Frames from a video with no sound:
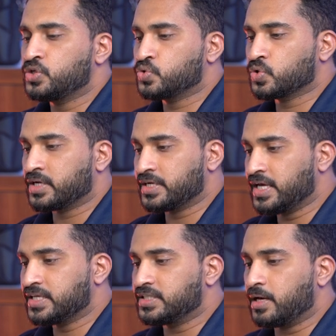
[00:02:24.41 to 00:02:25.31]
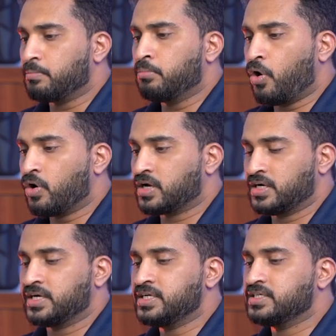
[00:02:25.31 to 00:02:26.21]
to create the blog
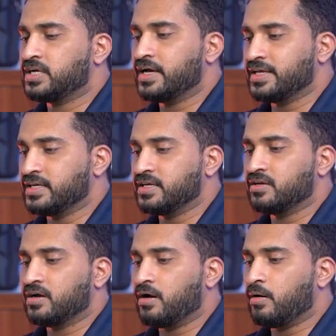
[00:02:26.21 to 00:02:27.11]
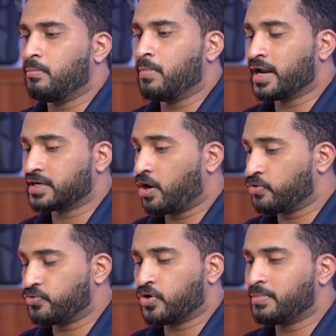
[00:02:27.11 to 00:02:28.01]
content in a
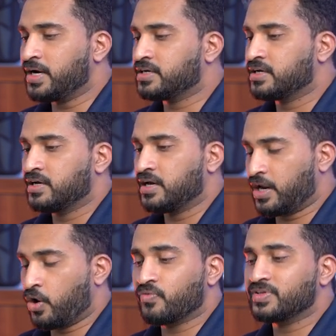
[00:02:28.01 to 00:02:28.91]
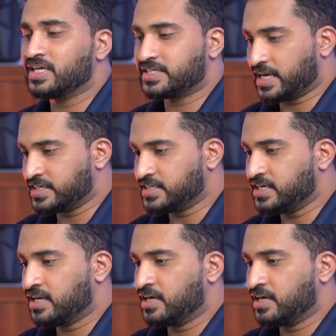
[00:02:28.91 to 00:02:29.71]
markdown format along with the title.